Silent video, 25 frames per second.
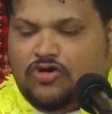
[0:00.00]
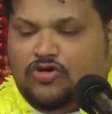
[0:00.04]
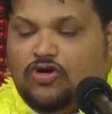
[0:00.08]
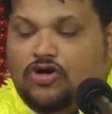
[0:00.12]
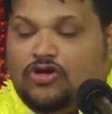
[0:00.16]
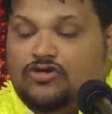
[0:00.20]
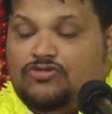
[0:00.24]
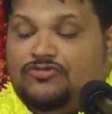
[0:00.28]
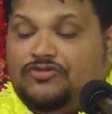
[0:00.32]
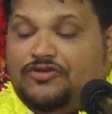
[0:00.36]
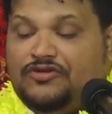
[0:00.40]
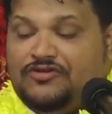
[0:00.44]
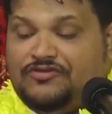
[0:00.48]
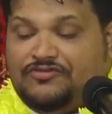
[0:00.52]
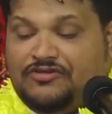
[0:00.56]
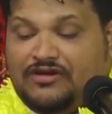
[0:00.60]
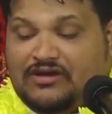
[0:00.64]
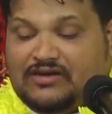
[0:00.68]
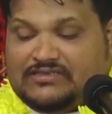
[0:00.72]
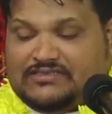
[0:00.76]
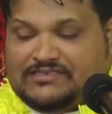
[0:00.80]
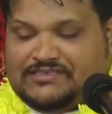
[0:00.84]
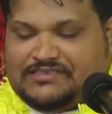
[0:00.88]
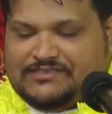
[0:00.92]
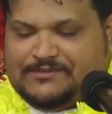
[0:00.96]
called
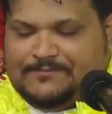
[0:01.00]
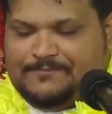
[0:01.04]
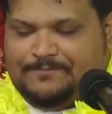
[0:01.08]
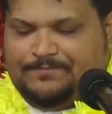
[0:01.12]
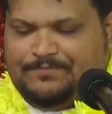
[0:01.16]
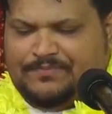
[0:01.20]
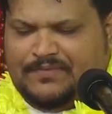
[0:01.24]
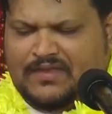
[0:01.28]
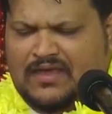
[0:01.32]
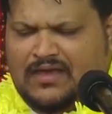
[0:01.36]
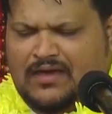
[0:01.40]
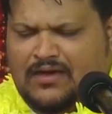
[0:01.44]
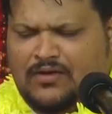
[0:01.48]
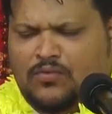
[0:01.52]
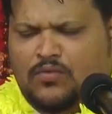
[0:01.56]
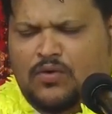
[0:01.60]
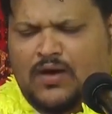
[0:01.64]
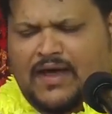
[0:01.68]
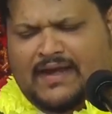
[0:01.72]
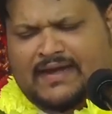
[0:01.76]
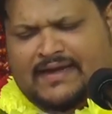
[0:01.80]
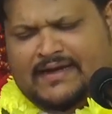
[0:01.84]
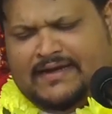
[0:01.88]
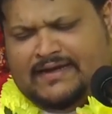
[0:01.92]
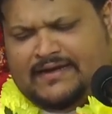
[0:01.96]
Rudraksh.
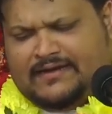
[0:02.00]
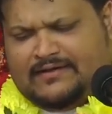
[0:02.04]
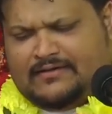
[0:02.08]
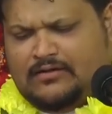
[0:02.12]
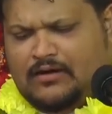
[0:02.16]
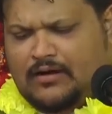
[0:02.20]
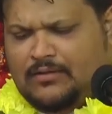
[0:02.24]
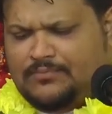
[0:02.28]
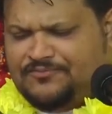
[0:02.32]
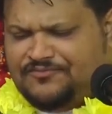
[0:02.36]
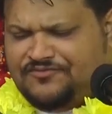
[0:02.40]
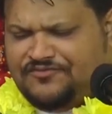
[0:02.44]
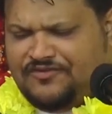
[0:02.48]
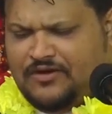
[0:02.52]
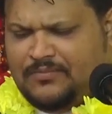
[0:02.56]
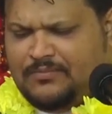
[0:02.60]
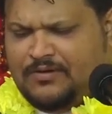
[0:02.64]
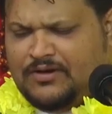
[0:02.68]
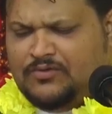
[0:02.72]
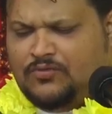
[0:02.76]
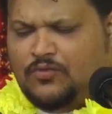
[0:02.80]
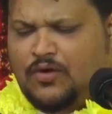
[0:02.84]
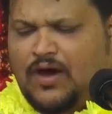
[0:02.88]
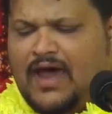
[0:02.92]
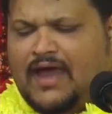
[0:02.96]
Where did it come from
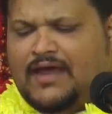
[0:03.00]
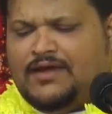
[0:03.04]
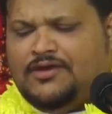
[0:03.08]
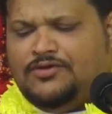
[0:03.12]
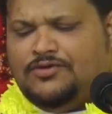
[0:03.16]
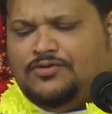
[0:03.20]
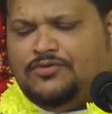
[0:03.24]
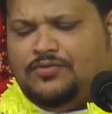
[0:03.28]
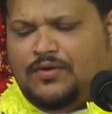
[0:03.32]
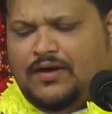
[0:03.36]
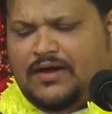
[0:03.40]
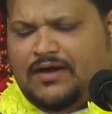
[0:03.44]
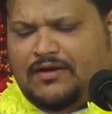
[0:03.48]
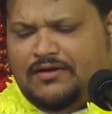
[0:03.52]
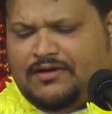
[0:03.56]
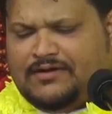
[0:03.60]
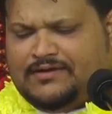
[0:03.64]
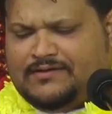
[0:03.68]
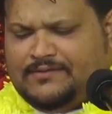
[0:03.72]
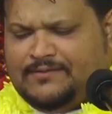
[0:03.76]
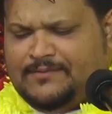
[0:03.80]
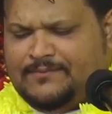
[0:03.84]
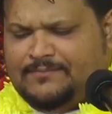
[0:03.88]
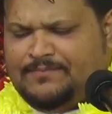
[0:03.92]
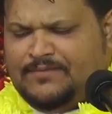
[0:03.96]
and why do you wear it?
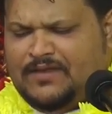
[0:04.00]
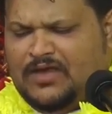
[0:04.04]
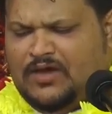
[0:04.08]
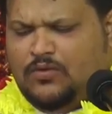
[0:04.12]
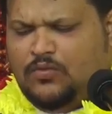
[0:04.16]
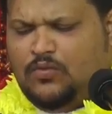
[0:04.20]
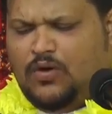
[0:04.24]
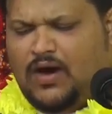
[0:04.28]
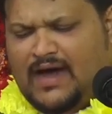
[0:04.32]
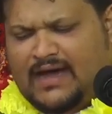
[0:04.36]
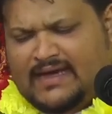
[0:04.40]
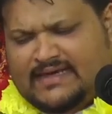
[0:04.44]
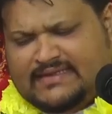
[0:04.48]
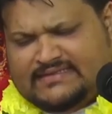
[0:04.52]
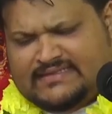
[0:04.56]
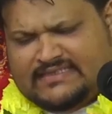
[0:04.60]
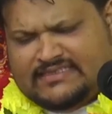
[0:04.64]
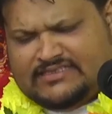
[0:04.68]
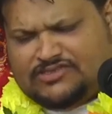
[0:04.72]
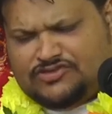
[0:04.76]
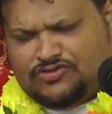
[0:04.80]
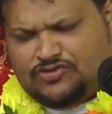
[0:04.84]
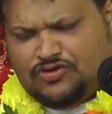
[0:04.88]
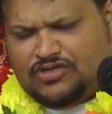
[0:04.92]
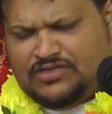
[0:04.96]
Why is
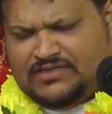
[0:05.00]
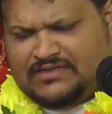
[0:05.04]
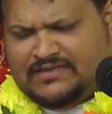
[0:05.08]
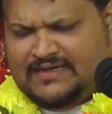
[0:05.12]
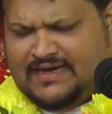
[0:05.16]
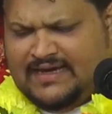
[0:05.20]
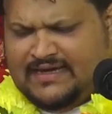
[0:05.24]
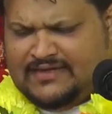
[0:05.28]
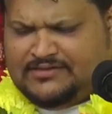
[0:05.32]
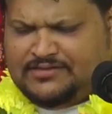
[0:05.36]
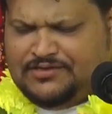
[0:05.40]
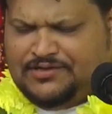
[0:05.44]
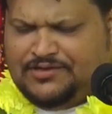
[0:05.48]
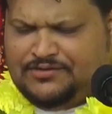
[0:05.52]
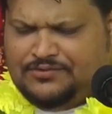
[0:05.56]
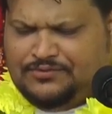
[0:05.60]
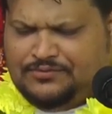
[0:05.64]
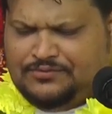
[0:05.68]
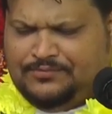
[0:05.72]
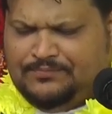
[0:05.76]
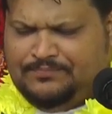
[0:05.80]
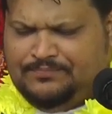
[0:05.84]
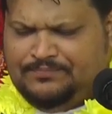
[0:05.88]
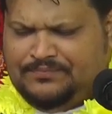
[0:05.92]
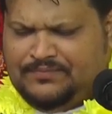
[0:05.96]
it so dear to you?
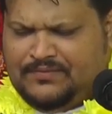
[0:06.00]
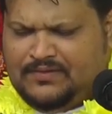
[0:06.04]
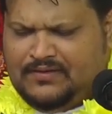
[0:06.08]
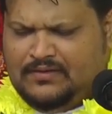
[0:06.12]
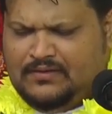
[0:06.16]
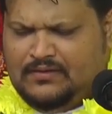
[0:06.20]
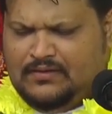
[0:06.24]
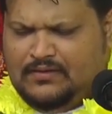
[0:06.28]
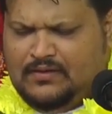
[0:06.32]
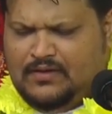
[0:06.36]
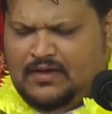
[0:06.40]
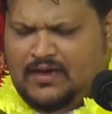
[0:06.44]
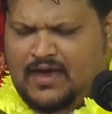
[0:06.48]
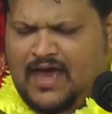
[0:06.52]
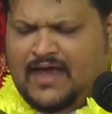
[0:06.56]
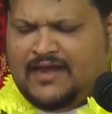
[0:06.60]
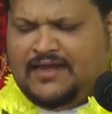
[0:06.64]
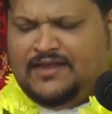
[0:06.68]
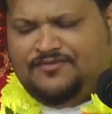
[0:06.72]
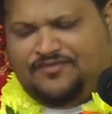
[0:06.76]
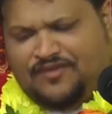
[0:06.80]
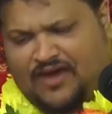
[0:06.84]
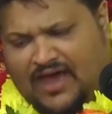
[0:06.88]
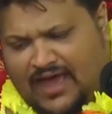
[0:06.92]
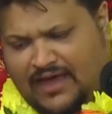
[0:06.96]
And
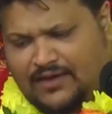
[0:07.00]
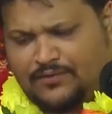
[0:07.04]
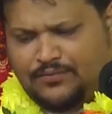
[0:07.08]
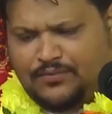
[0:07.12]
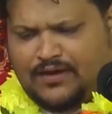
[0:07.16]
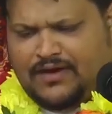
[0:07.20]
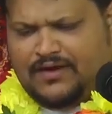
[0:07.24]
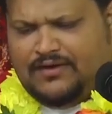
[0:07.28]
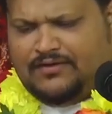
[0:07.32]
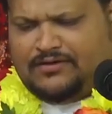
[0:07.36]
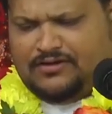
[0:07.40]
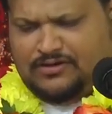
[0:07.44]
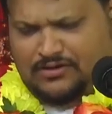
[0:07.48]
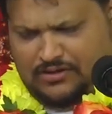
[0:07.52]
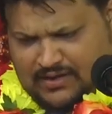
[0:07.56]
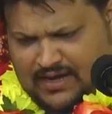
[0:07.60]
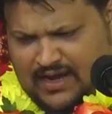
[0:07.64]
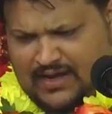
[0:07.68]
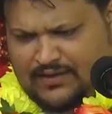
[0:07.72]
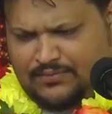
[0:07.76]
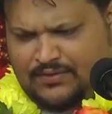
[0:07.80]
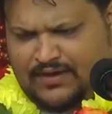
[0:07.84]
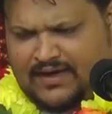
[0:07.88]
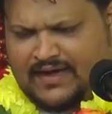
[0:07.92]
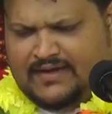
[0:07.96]
if I wear it, could
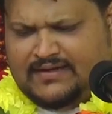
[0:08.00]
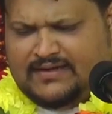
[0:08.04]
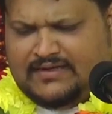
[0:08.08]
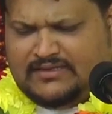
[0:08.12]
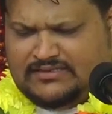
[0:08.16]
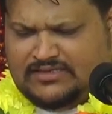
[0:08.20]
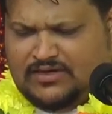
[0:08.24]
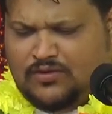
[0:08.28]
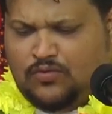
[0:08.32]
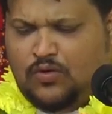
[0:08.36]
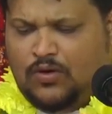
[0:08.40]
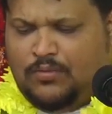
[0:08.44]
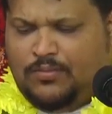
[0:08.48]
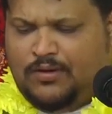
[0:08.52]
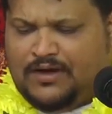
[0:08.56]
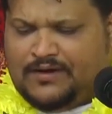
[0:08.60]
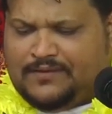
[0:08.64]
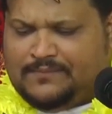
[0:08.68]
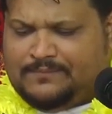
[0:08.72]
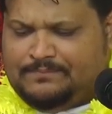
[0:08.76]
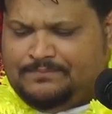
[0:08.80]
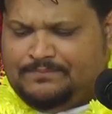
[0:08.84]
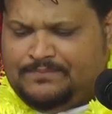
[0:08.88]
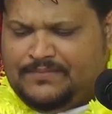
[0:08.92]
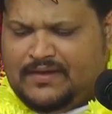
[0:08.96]
I wear it as a woman?
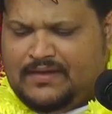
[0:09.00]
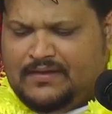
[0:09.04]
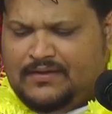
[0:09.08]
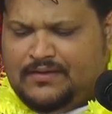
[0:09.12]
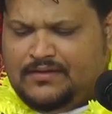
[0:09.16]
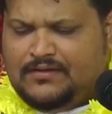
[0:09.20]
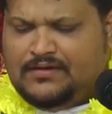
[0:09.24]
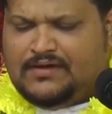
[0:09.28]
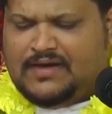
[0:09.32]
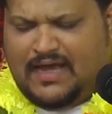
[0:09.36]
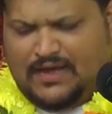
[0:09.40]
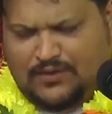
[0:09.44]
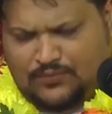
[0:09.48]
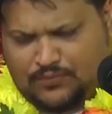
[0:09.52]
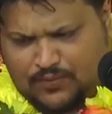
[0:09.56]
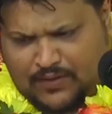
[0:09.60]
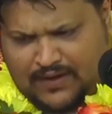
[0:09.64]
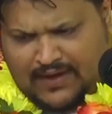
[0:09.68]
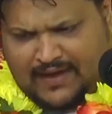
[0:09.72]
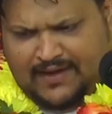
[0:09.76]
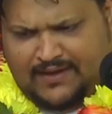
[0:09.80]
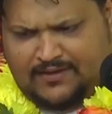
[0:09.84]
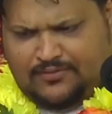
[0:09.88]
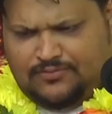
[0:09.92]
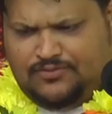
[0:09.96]
Could I
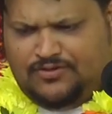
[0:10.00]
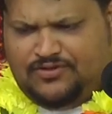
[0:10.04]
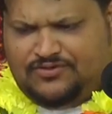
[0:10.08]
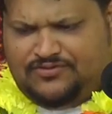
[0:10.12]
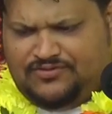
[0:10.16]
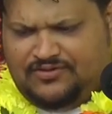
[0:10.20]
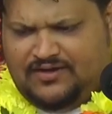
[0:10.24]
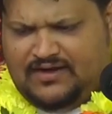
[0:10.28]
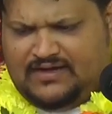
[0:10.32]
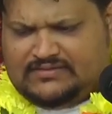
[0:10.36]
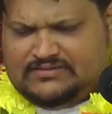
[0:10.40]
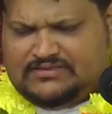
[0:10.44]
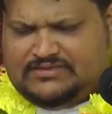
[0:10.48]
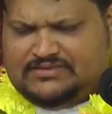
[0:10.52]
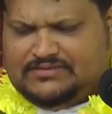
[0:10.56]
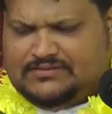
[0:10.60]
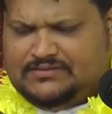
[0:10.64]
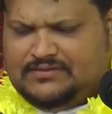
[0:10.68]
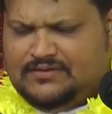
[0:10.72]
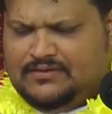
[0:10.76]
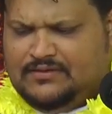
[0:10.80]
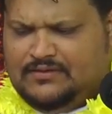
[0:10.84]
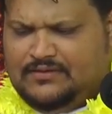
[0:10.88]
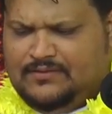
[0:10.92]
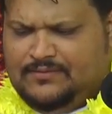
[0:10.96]
wear Rudraksh?
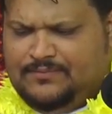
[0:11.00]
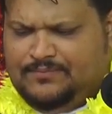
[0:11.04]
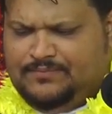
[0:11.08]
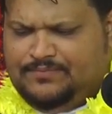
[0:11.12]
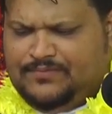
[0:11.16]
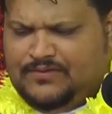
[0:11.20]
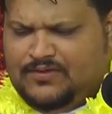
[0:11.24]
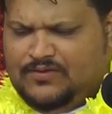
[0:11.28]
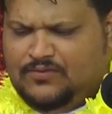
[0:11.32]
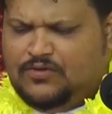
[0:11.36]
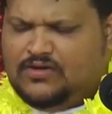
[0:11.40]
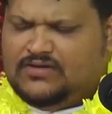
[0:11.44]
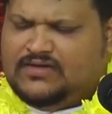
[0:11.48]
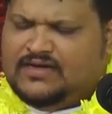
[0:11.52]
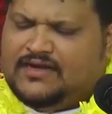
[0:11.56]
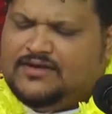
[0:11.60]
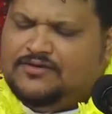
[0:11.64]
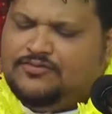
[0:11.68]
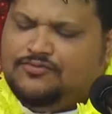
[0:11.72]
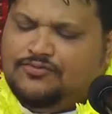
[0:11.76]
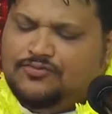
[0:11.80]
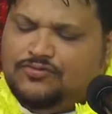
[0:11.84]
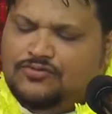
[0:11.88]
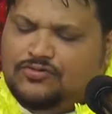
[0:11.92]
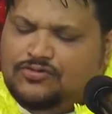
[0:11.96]
What are
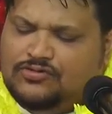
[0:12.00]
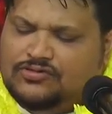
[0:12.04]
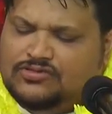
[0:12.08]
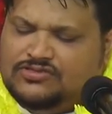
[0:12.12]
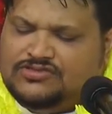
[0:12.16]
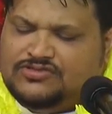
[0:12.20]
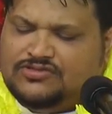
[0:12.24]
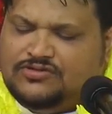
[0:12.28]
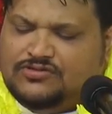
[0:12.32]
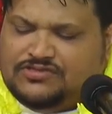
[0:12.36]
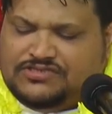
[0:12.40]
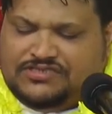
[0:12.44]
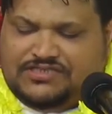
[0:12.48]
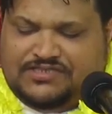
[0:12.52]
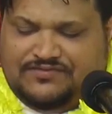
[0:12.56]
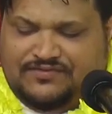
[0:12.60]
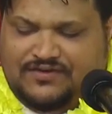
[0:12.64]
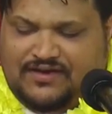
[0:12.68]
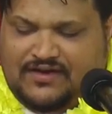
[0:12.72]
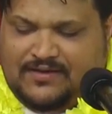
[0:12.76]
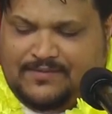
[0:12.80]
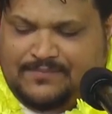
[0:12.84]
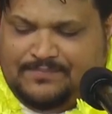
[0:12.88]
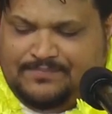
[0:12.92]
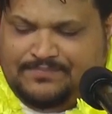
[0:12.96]
the rules, O
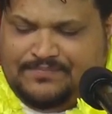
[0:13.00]
Shiva?